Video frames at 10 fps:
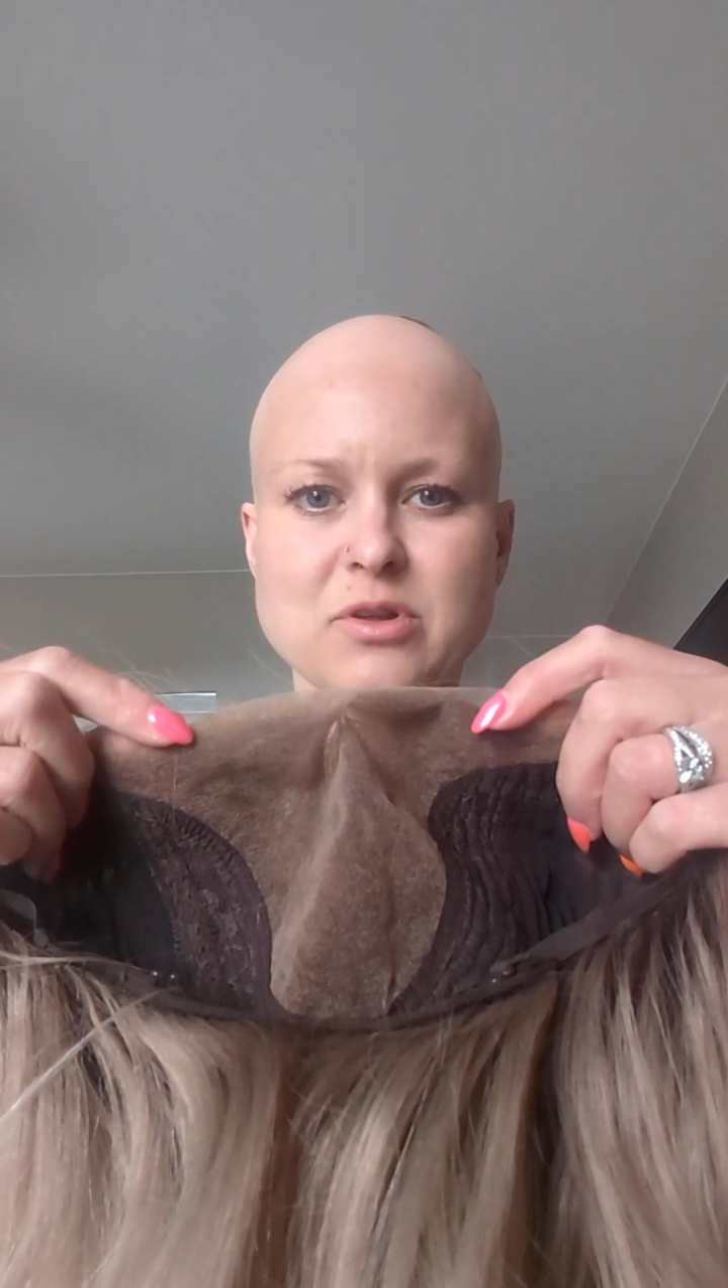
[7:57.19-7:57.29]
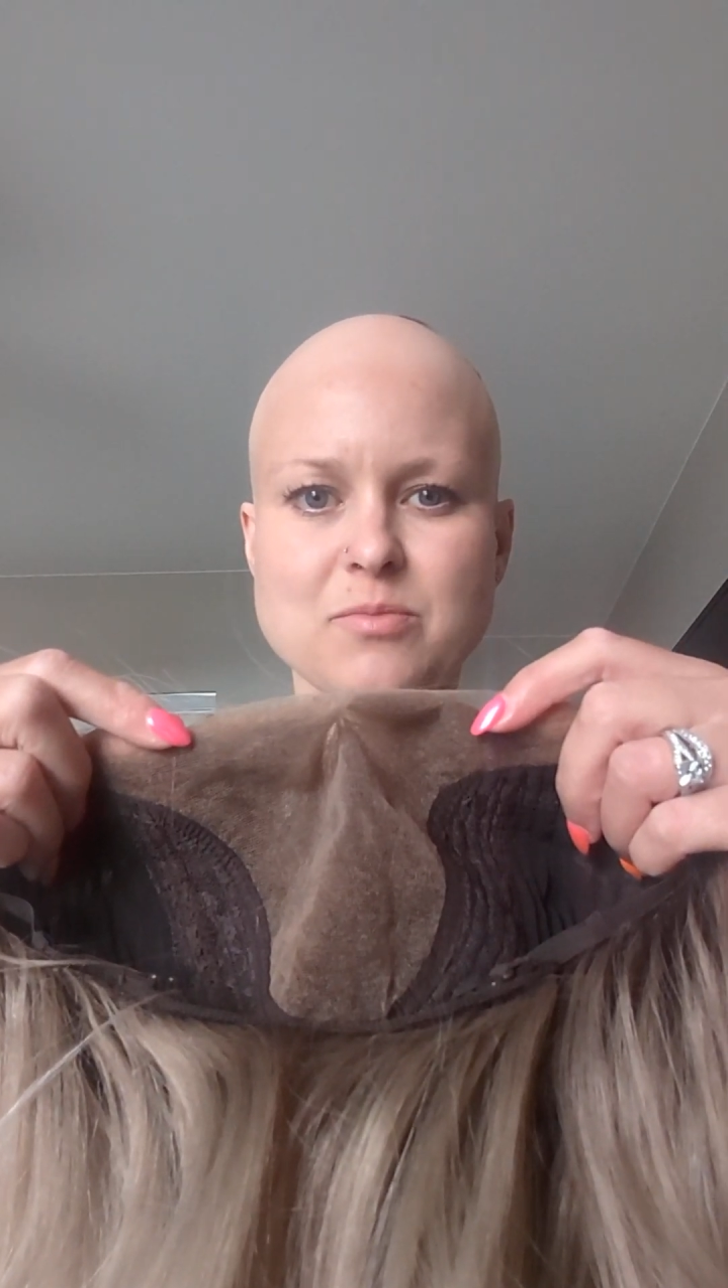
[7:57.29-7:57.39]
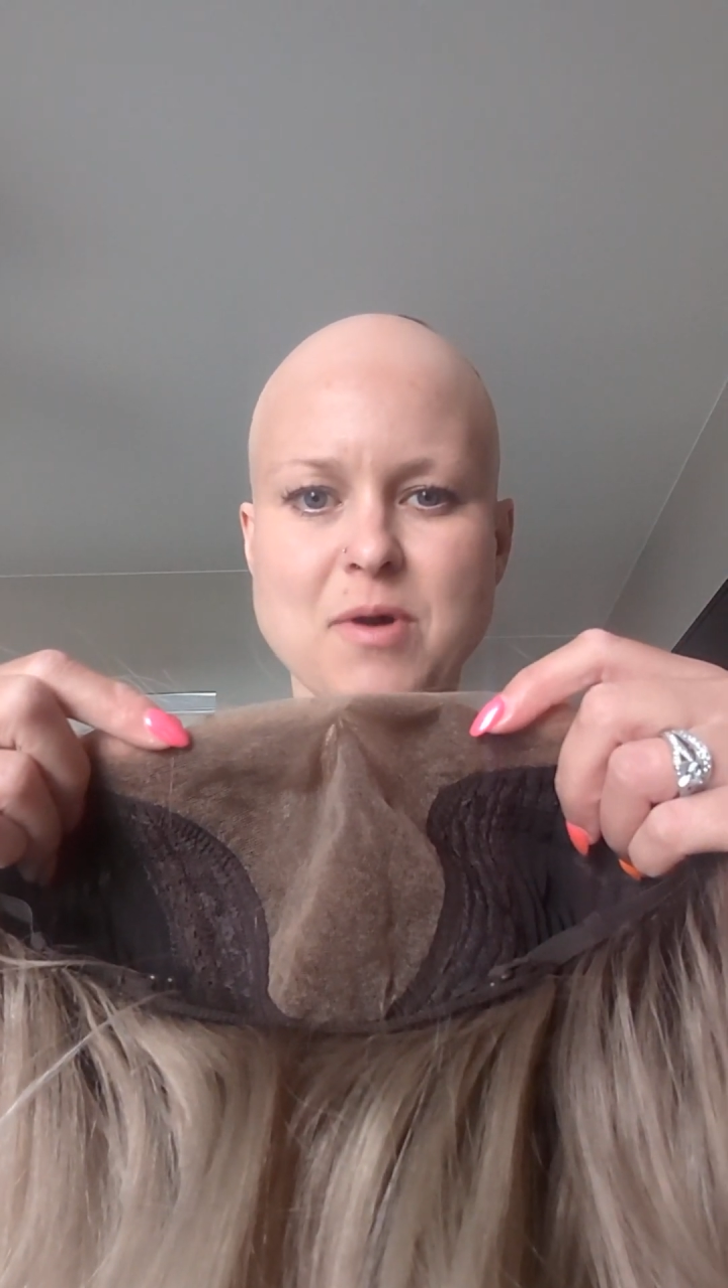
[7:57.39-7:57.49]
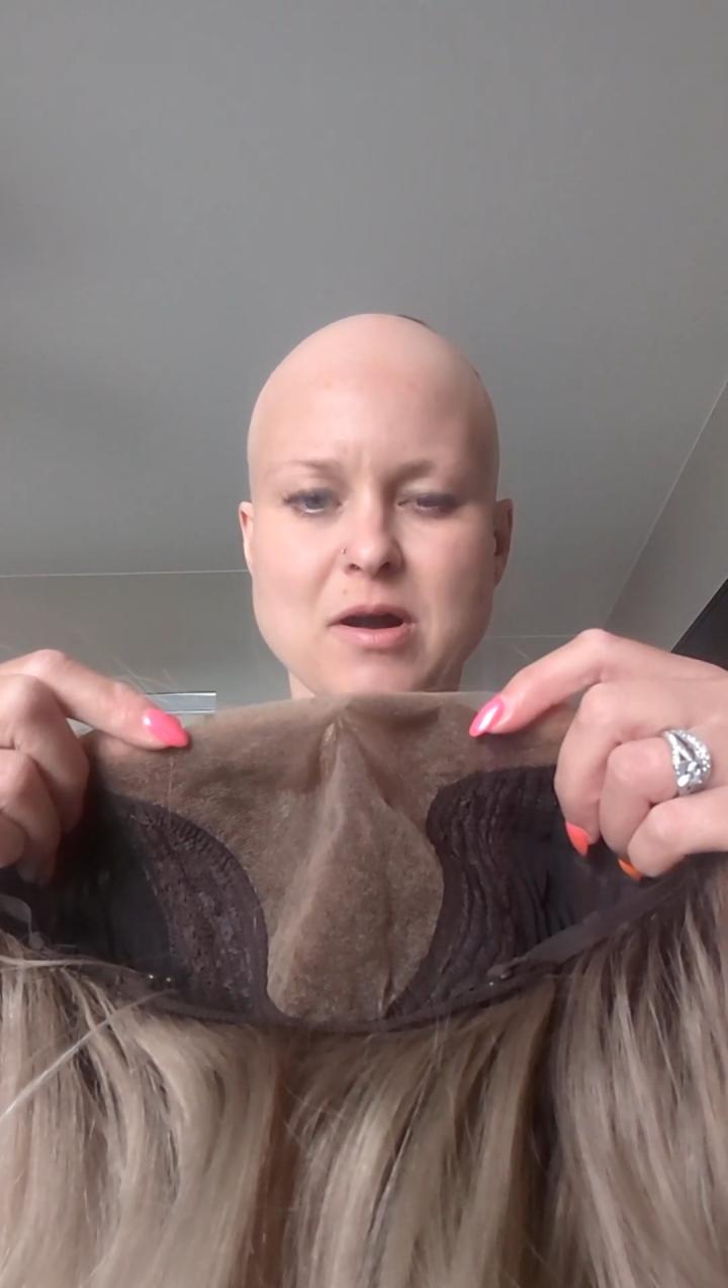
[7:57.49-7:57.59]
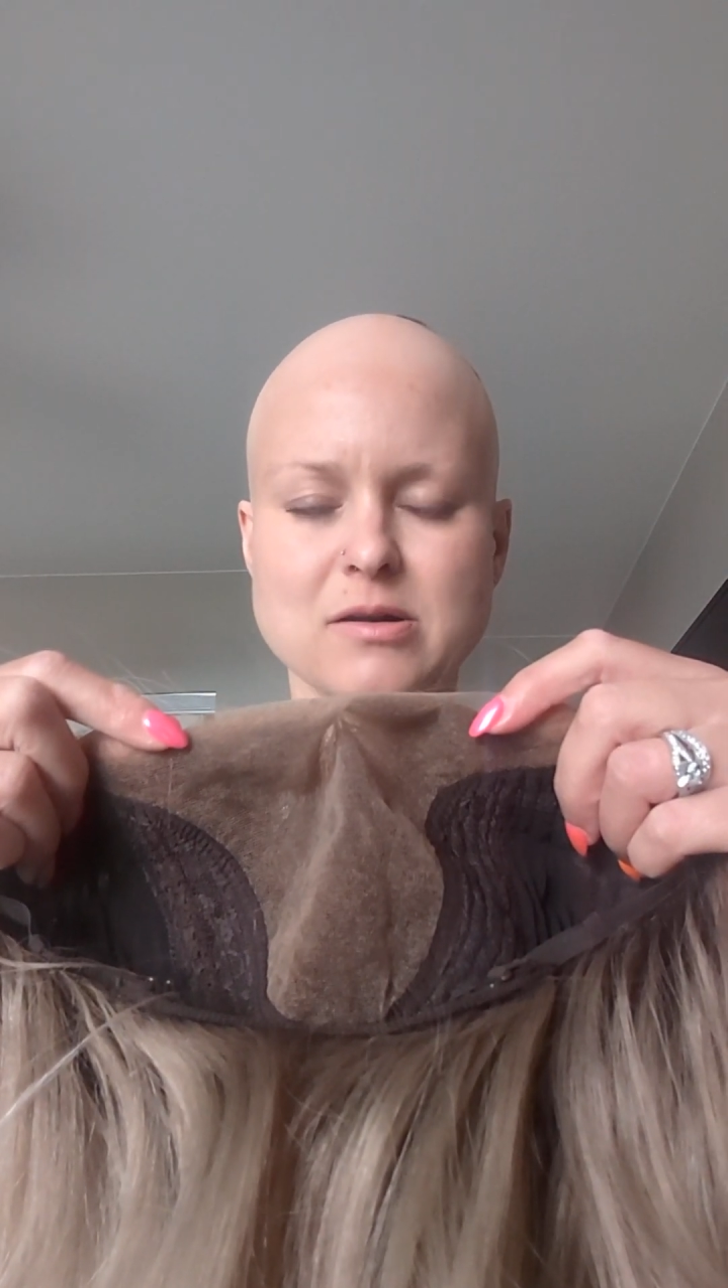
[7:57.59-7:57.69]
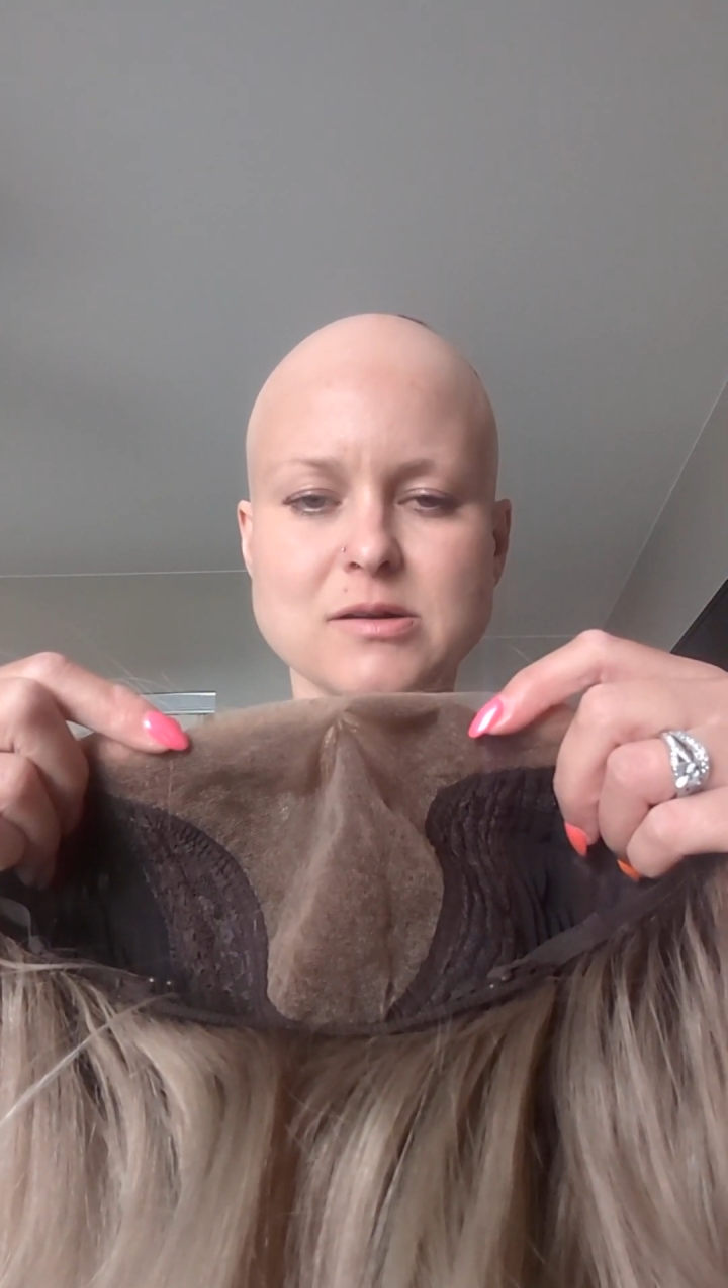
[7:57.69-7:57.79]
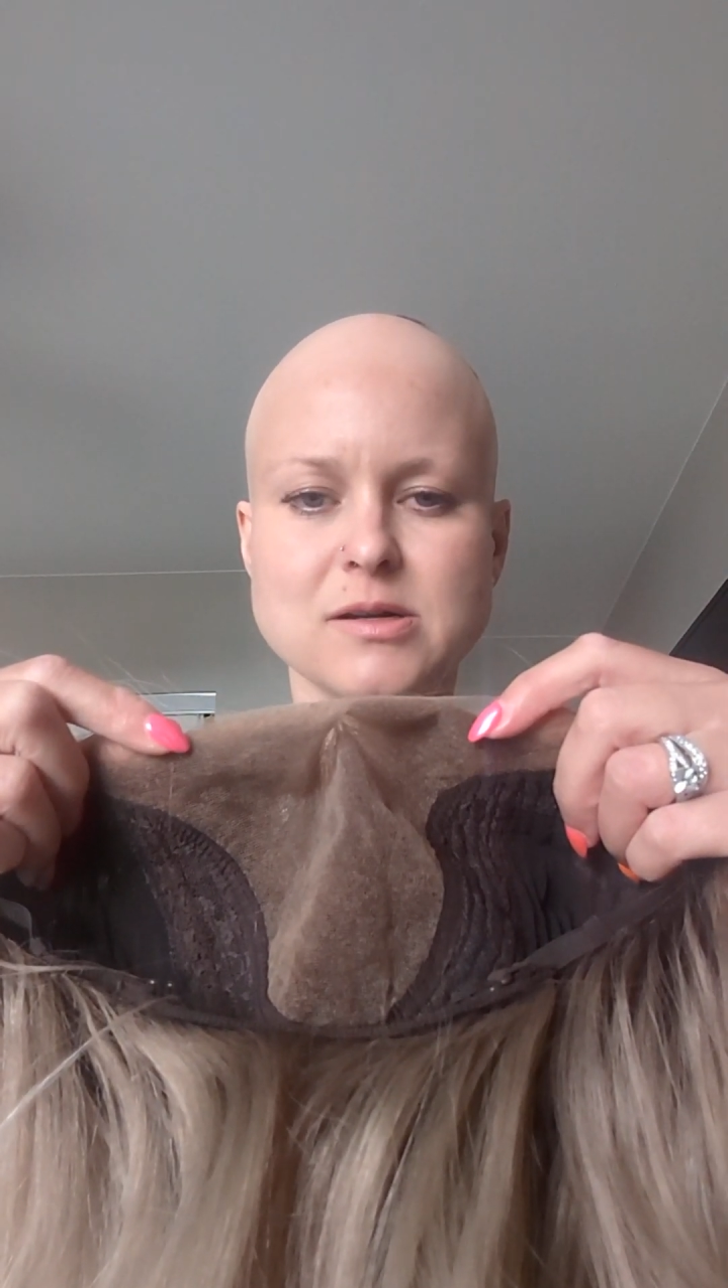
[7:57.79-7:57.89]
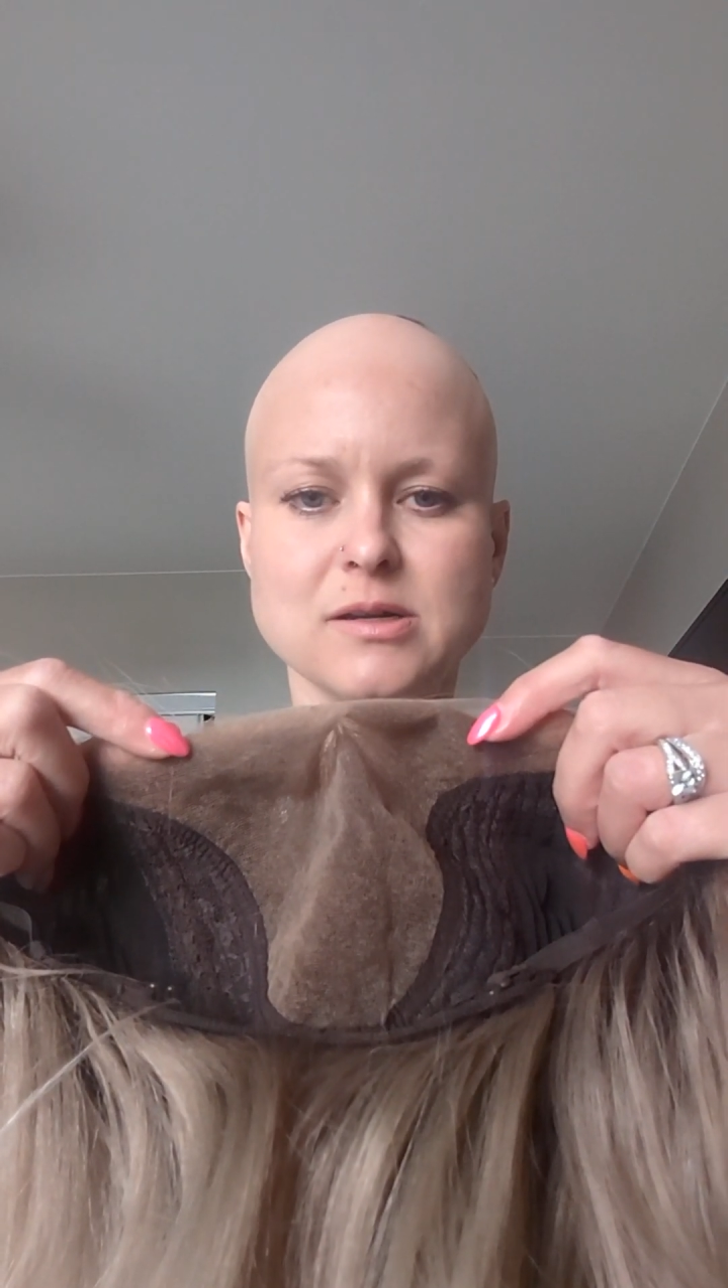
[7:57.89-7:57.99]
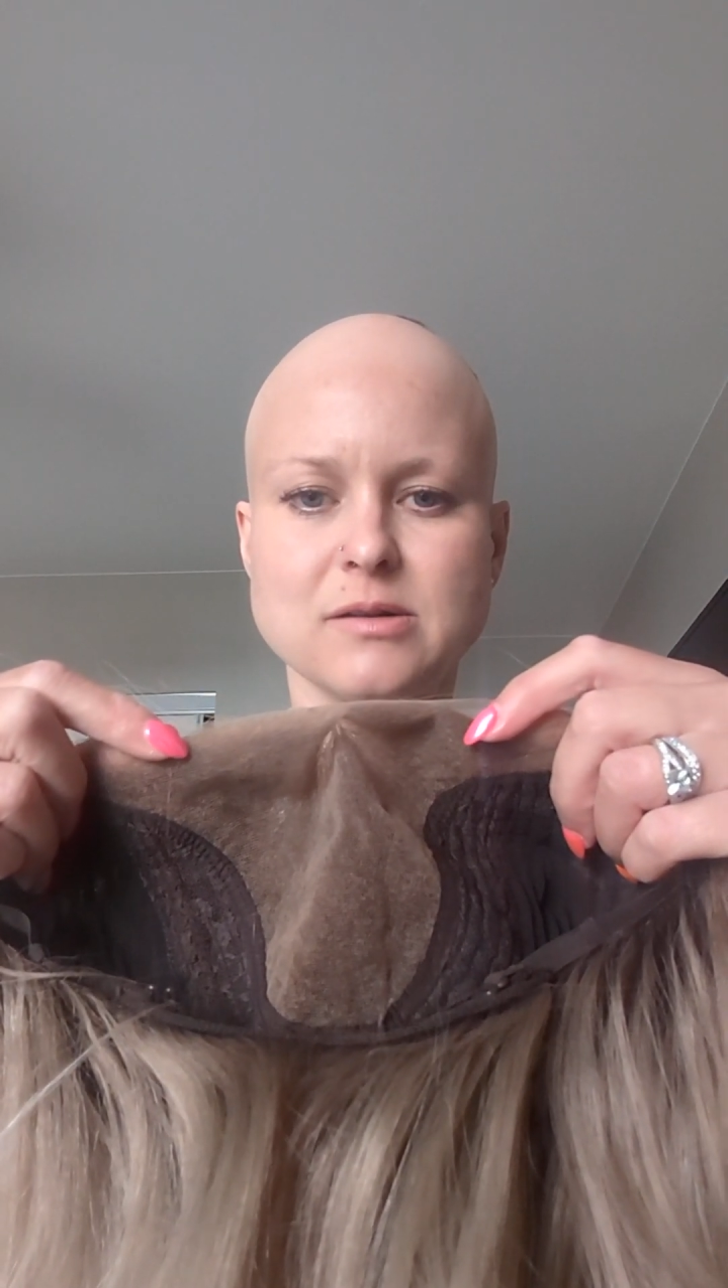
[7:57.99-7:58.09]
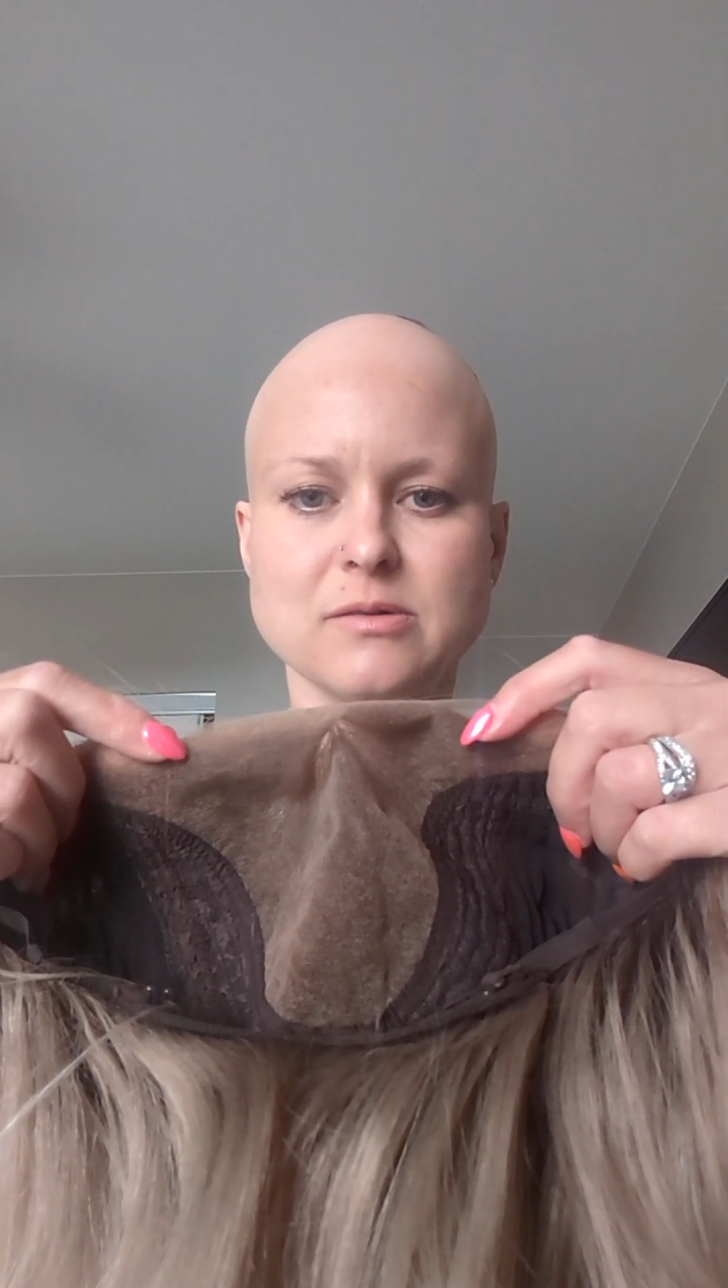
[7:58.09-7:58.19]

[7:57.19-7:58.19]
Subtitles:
your part,